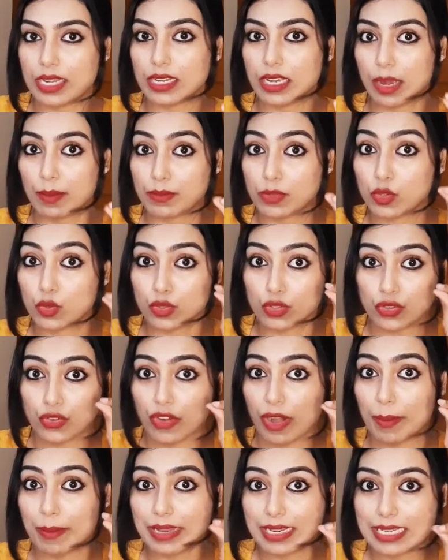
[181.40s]
it comes to
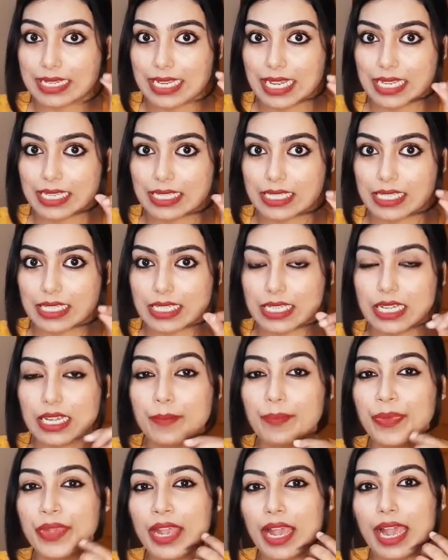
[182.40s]
scrub intensity,
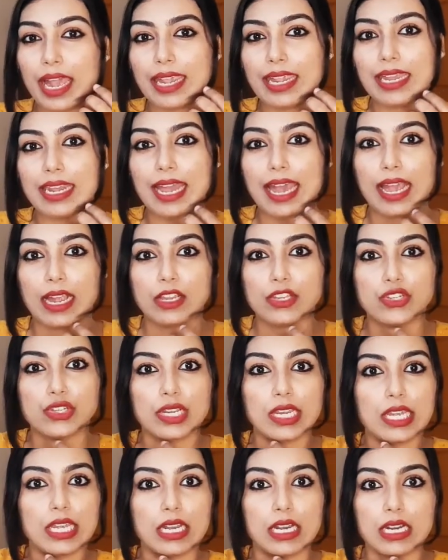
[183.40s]
I can
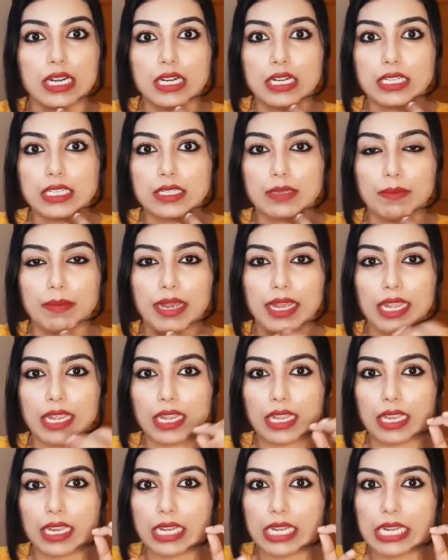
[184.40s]
actually hurt
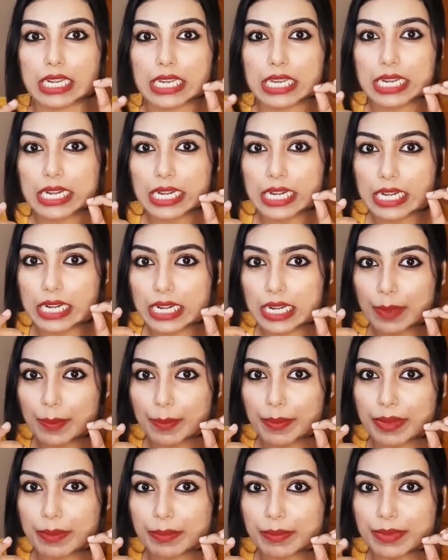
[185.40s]
my little
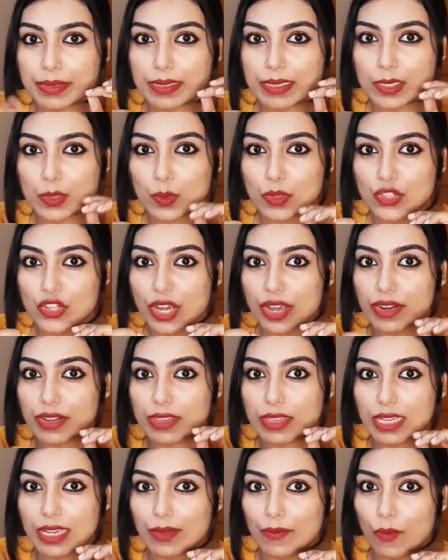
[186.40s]
pimples which are
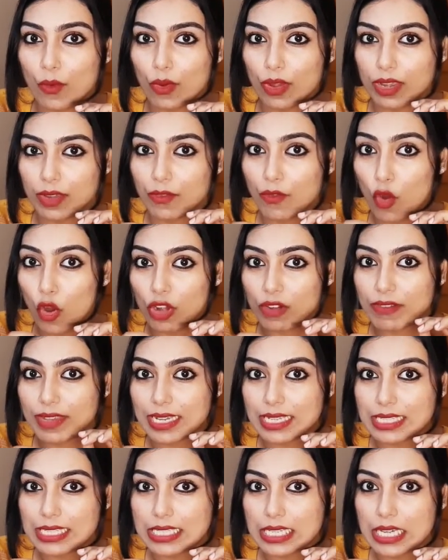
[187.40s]
in the
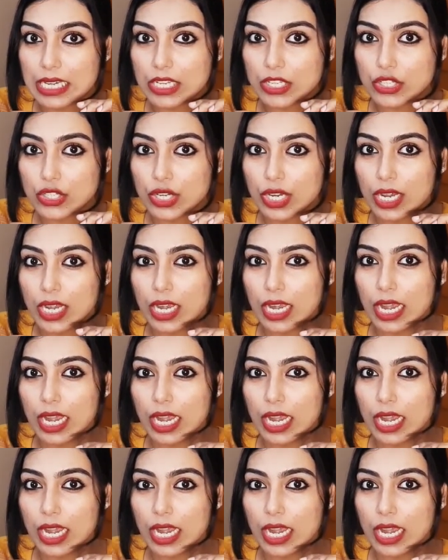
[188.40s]
evolving stage,